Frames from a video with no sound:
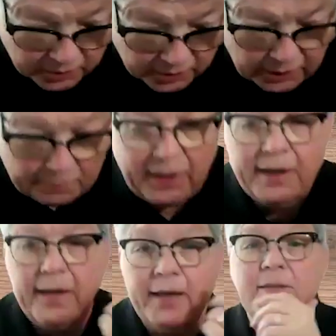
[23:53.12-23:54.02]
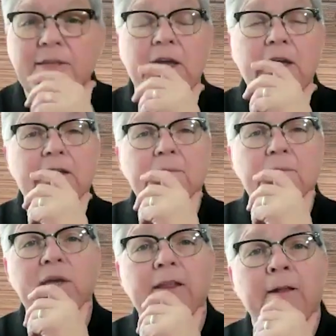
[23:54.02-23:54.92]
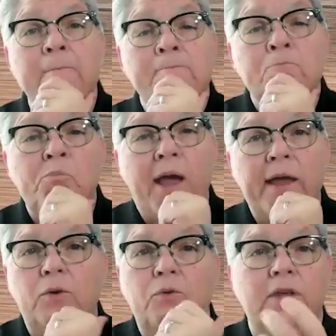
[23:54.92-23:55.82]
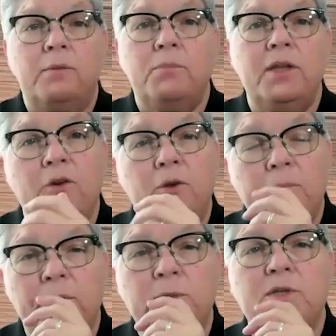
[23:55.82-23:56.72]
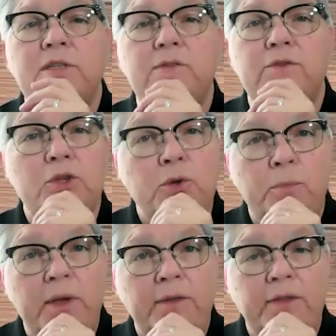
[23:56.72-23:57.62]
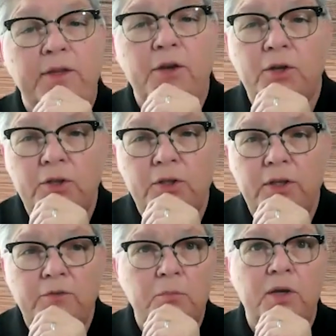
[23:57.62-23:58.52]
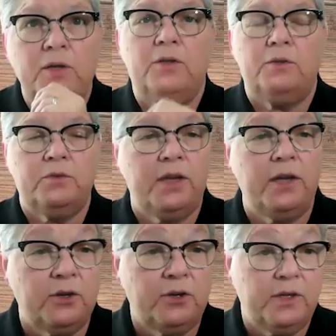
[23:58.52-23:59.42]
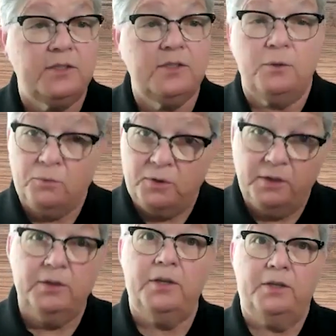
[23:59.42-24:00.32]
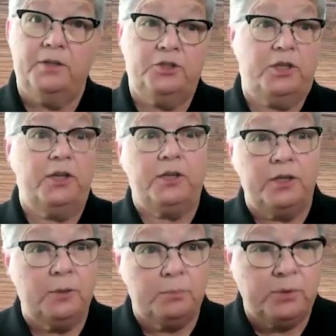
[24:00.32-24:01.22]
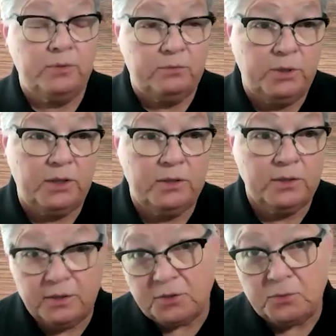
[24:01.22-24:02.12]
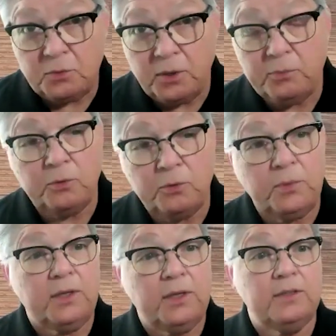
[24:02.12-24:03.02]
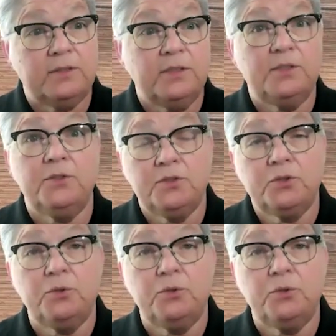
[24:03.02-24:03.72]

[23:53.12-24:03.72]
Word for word: really about out of time, but I don't think many of our members even know about the enclave model of care, and it's a really a shakeup of being a disruptor because it is